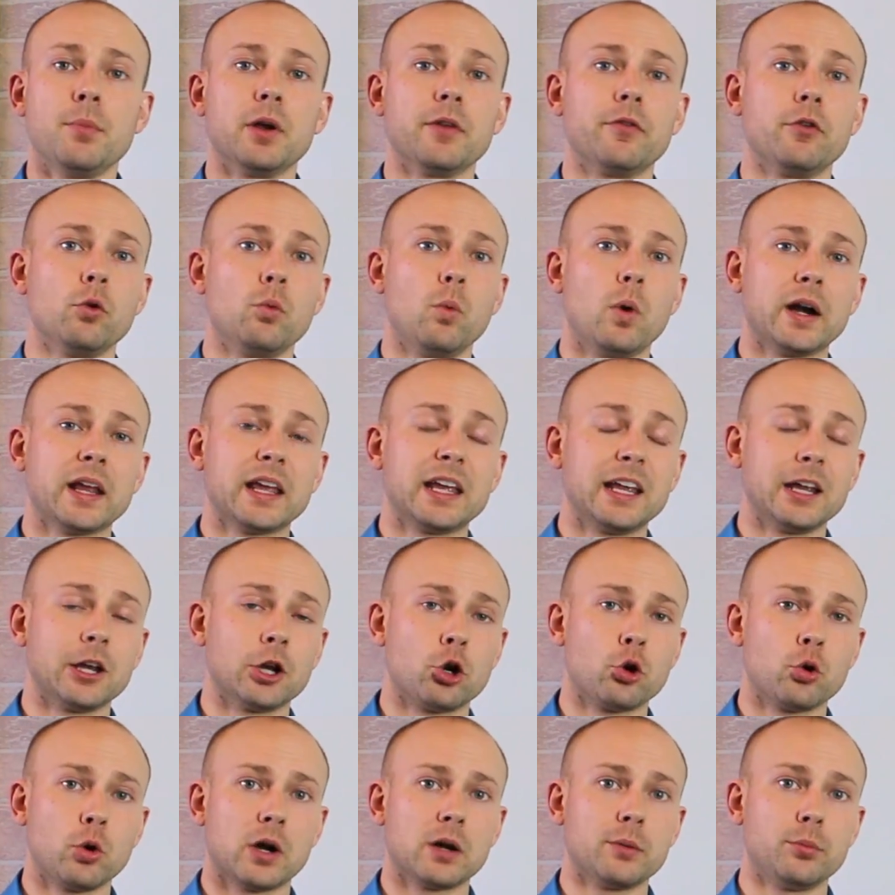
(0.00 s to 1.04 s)
but if you want to get
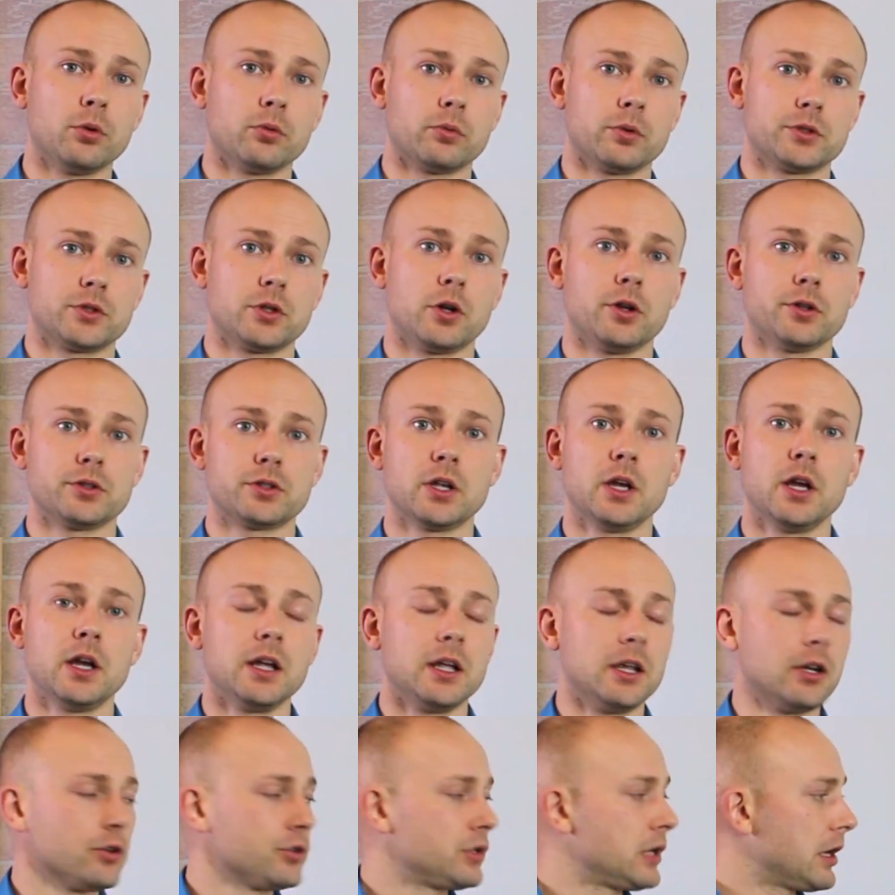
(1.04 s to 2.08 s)
incredible results
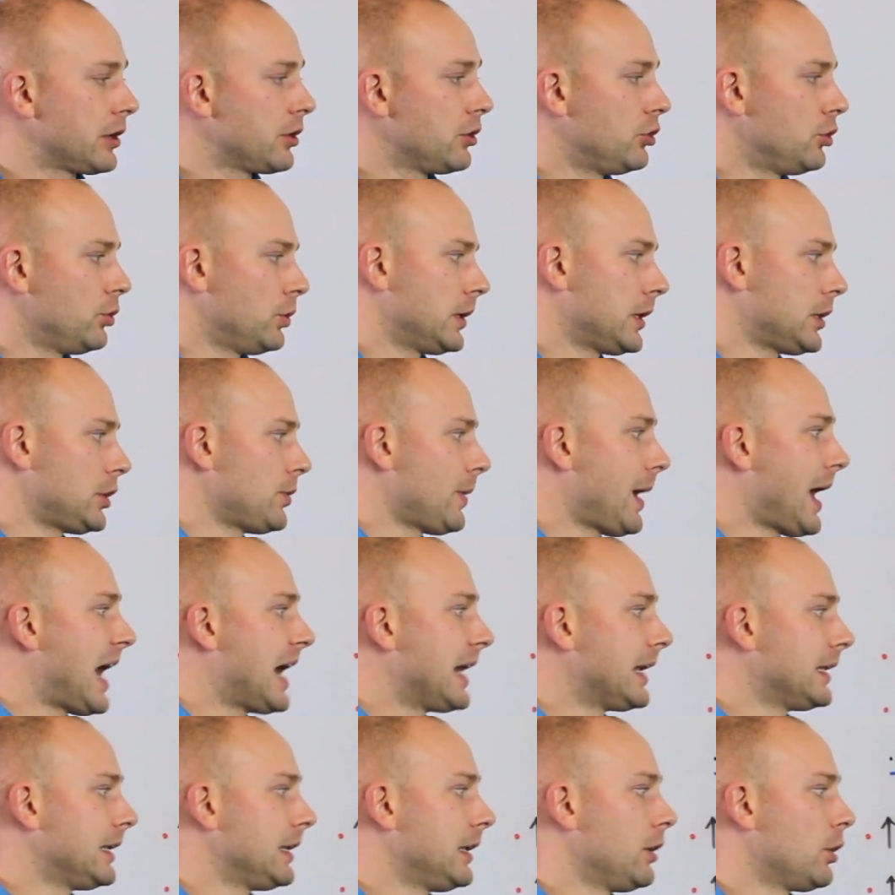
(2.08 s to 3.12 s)
here's how you do it you
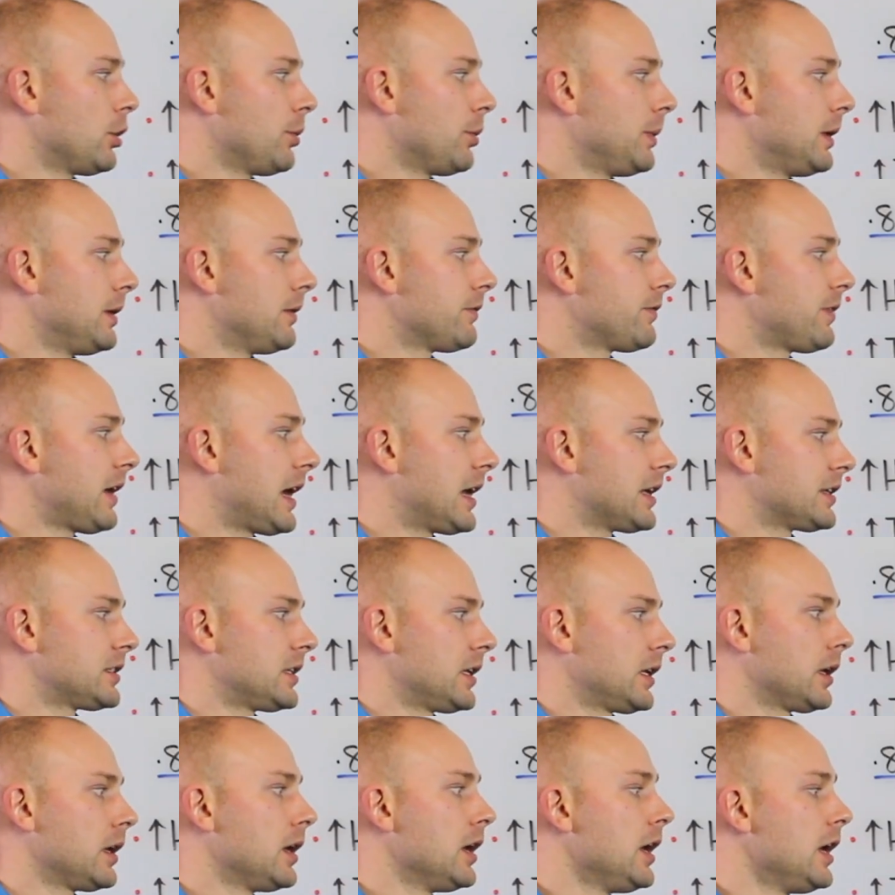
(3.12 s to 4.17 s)
add in intermittent
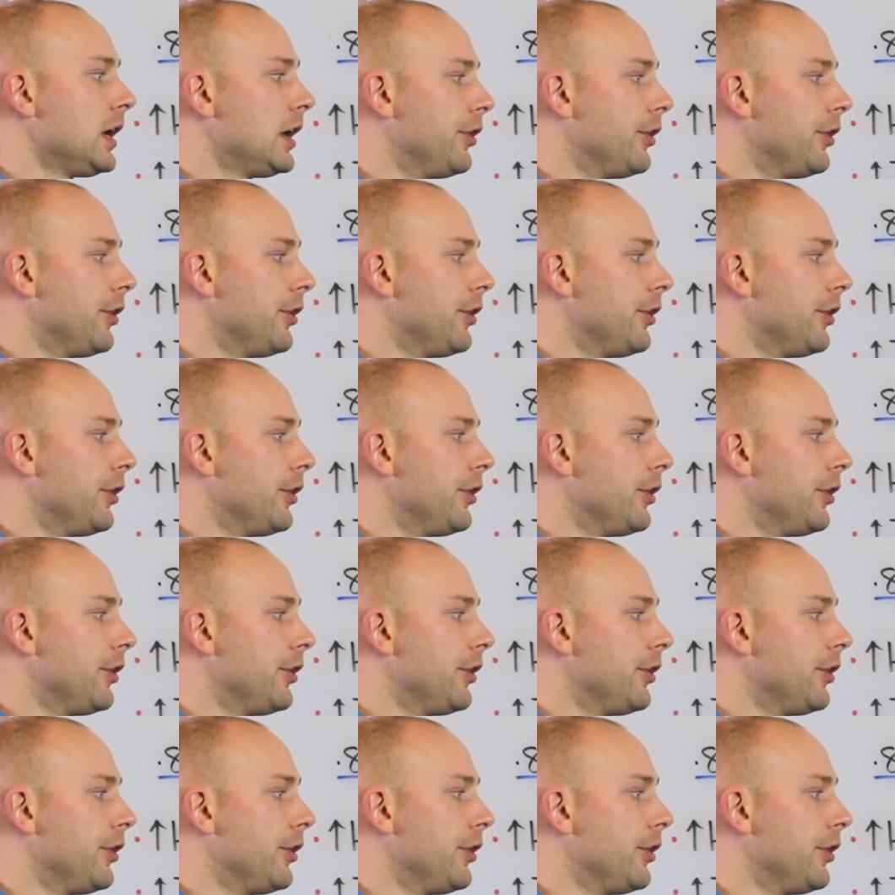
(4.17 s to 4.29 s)
fasting